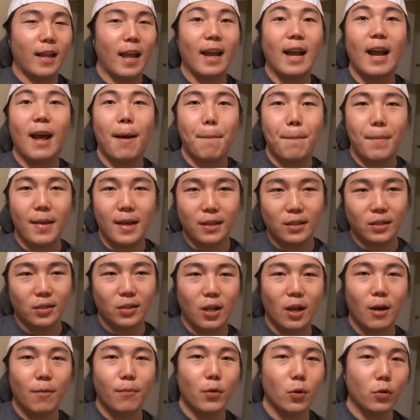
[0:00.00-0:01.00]
got mixed
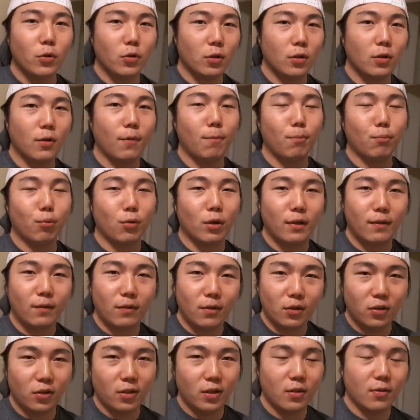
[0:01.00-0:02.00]
up. Those are the
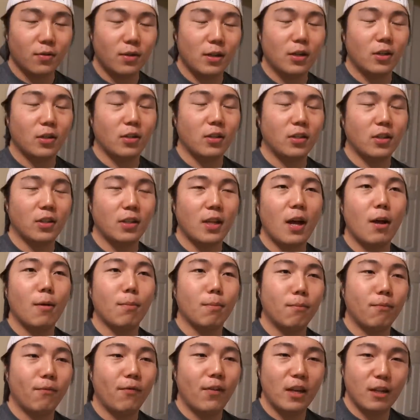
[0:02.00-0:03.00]
previous generation
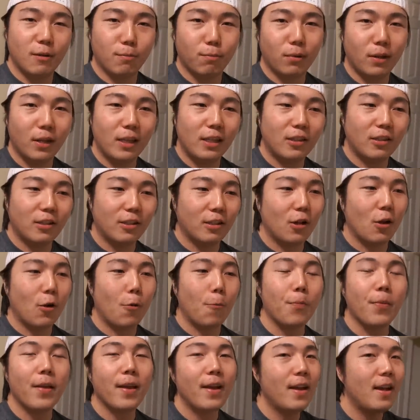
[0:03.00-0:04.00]
style face plates.
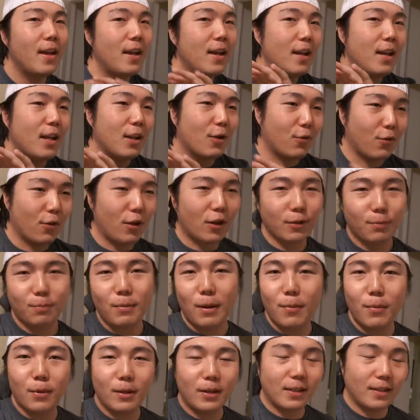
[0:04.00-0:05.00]
So cross
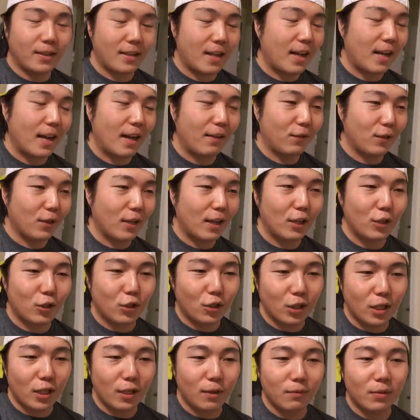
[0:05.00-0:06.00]
member does not have to get
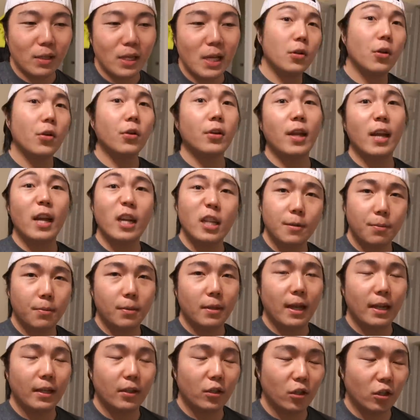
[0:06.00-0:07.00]
shipped. They're gonna
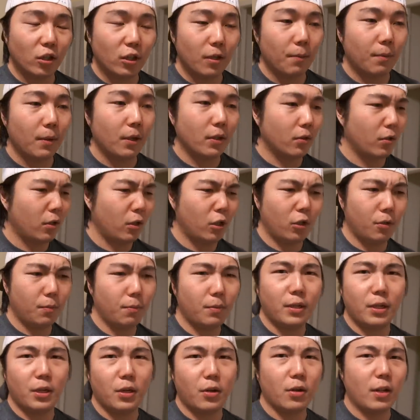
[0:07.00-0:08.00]
expedite the shipping, so it should
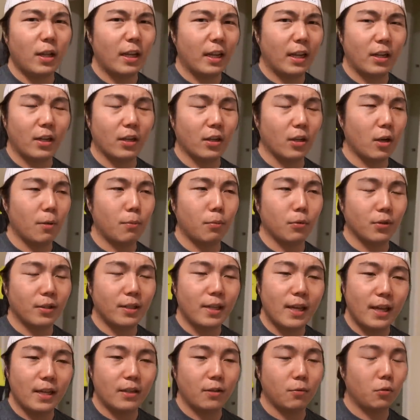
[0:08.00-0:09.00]
be here like in a couple
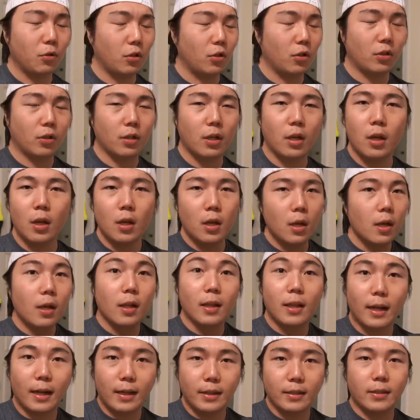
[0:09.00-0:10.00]
days, which is,
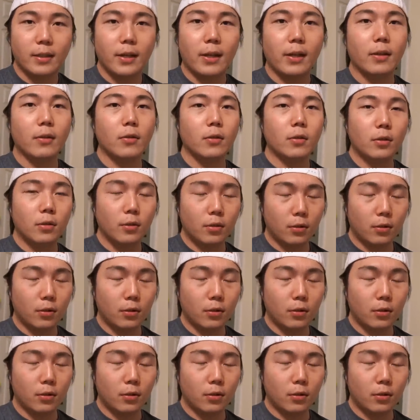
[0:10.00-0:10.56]
like I said,